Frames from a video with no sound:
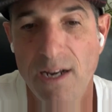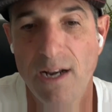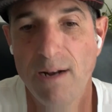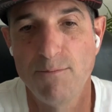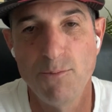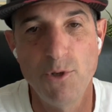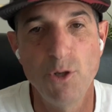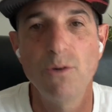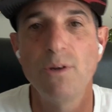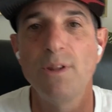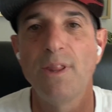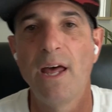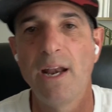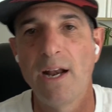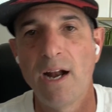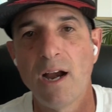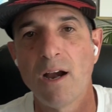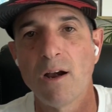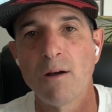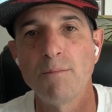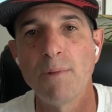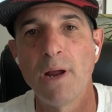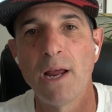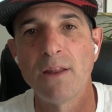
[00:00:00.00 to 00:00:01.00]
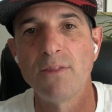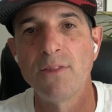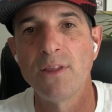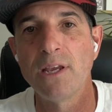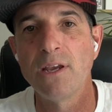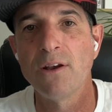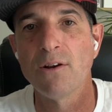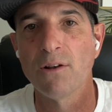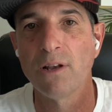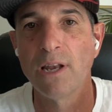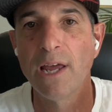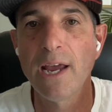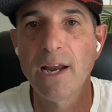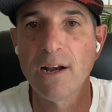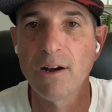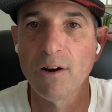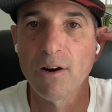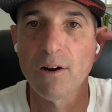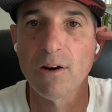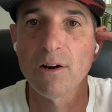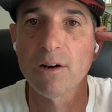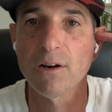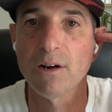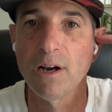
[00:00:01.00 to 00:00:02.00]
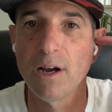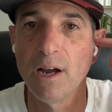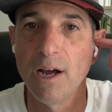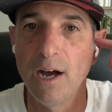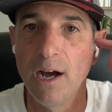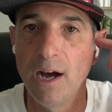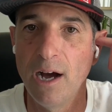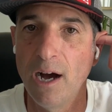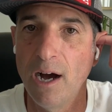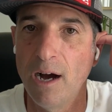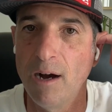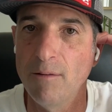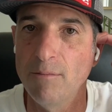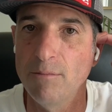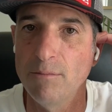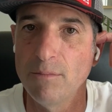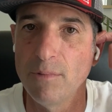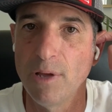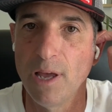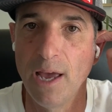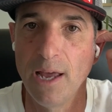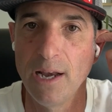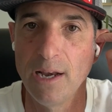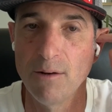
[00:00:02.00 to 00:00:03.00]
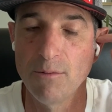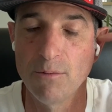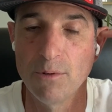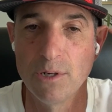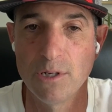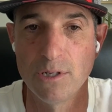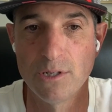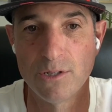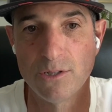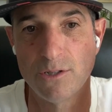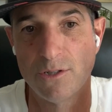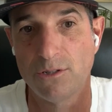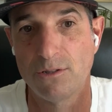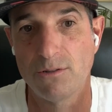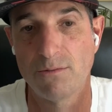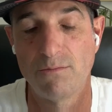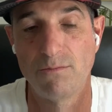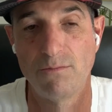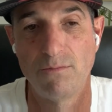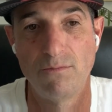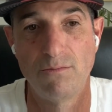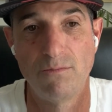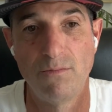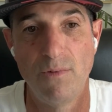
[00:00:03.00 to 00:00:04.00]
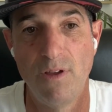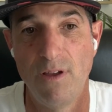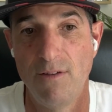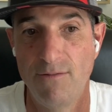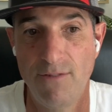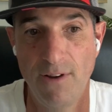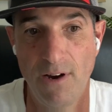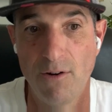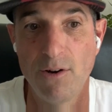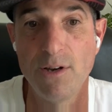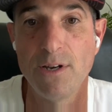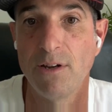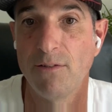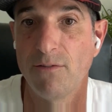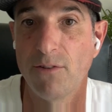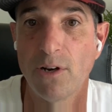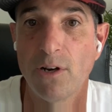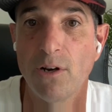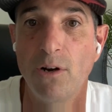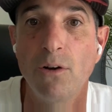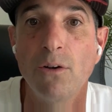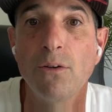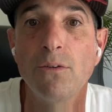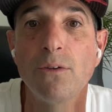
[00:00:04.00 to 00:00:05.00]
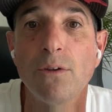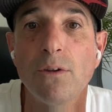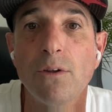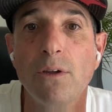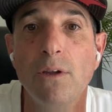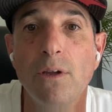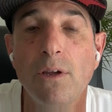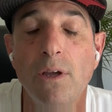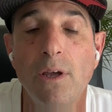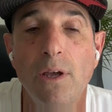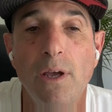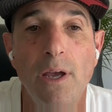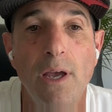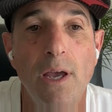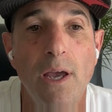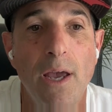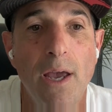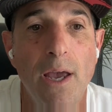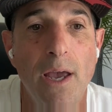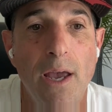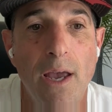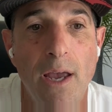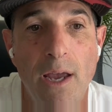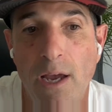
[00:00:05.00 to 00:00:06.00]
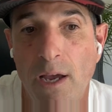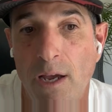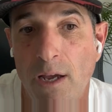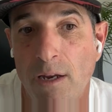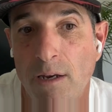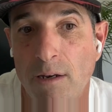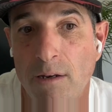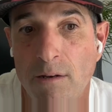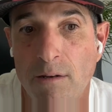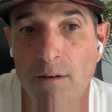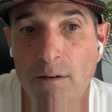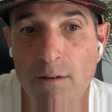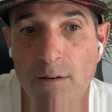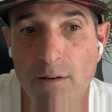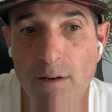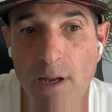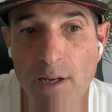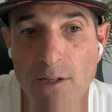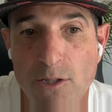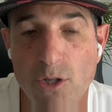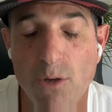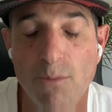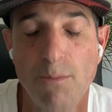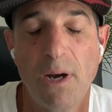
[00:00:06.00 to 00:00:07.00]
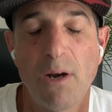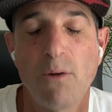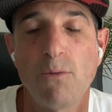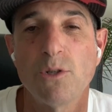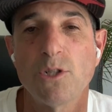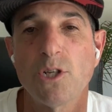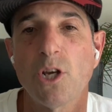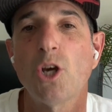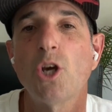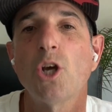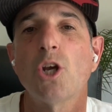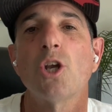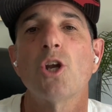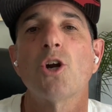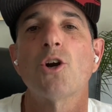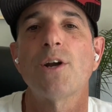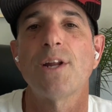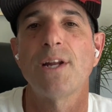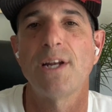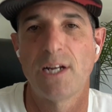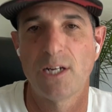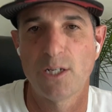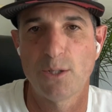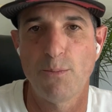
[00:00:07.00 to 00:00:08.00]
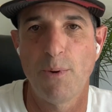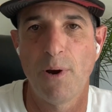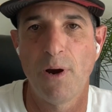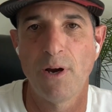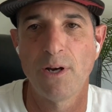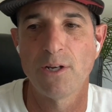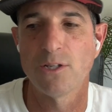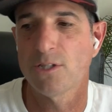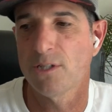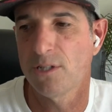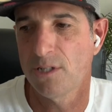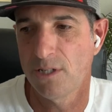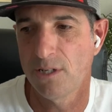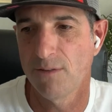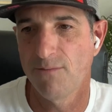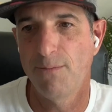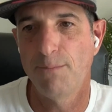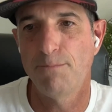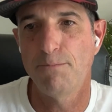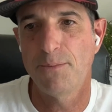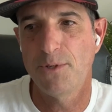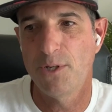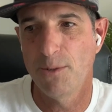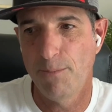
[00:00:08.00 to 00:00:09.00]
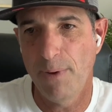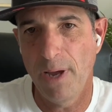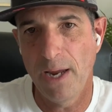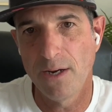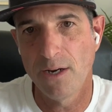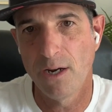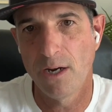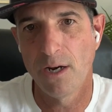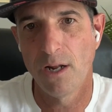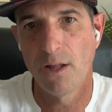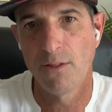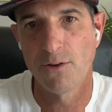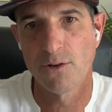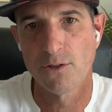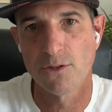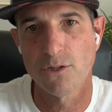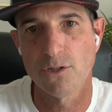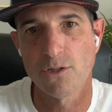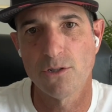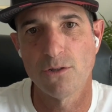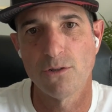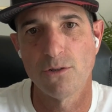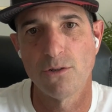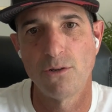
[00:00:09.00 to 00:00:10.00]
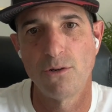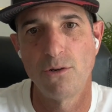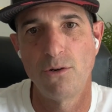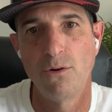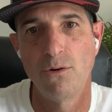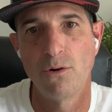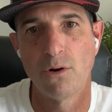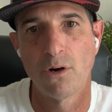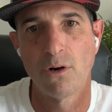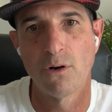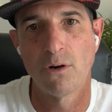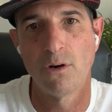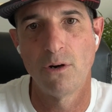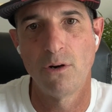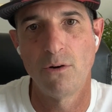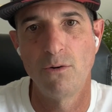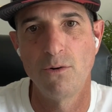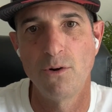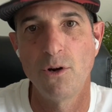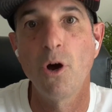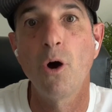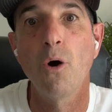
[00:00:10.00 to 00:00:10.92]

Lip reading: ended up doing that Ironman a year later, and it was very difficult, and but it was a good learning experience to depend on others who